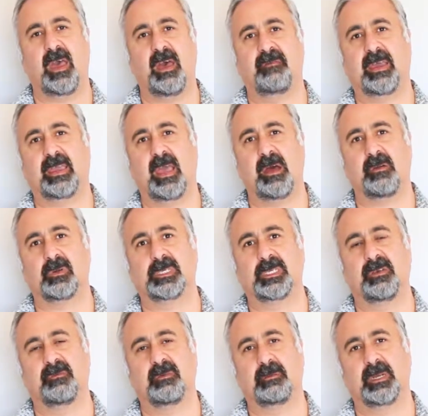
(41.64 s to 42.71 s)
you have account
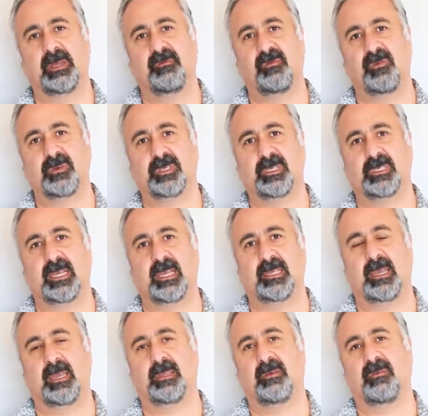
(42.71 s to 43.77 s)
receivable invoices at
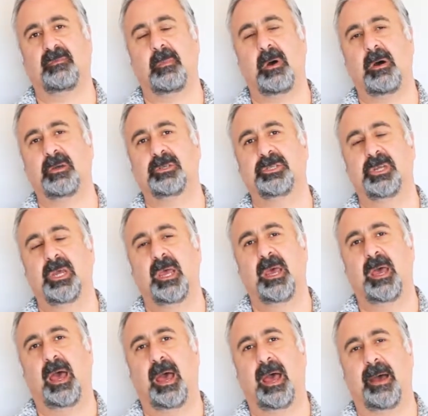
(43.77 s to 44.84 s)
the end of March,
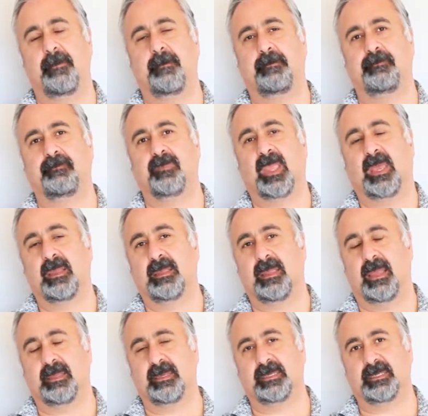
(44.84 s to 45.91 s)

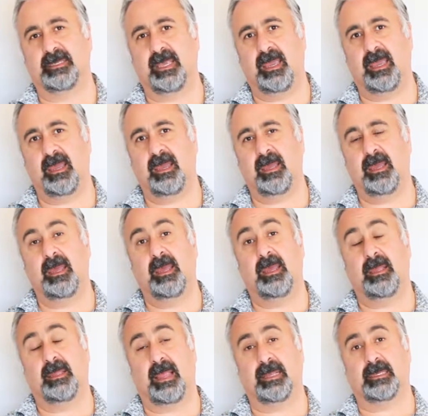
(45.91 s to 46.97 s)
that is there,
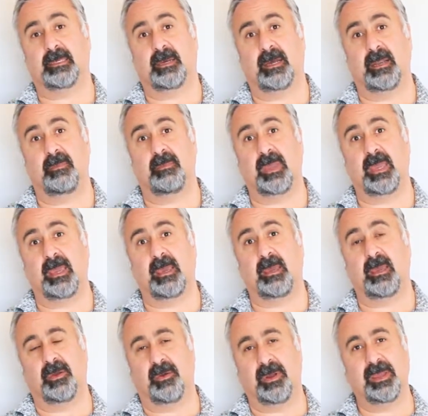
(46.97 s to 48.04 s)
that's going to be
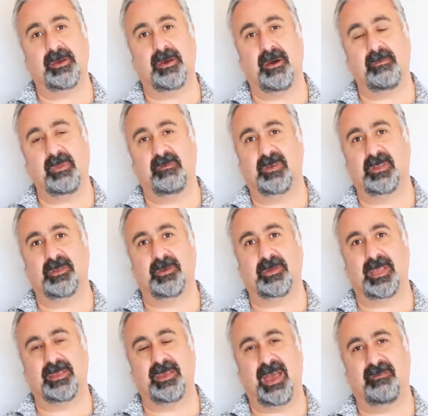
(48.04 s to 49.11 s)
your income, even though
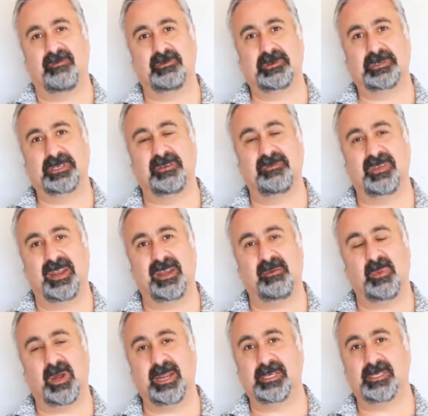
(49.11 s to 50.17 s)
that you haven't received any
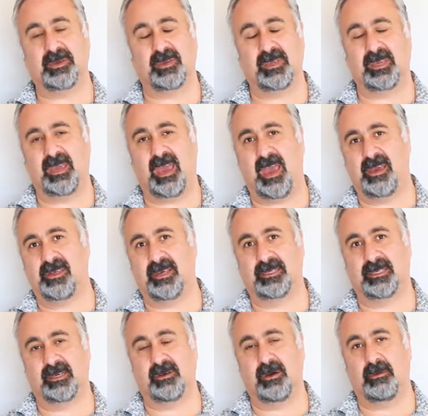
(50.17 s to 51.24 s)
money. So cash
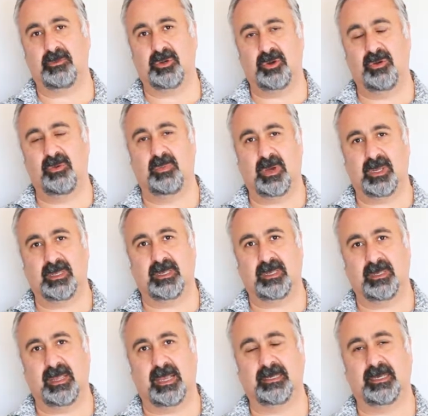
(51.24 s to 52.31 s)
hasn't come through, but
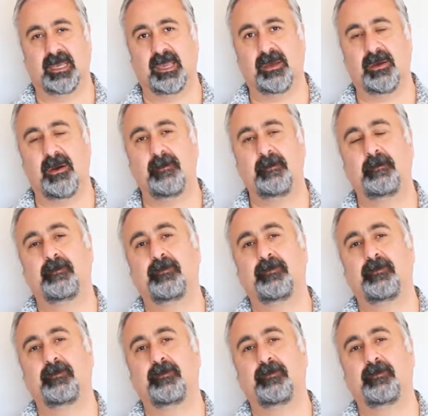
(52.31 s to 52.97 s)
that's income.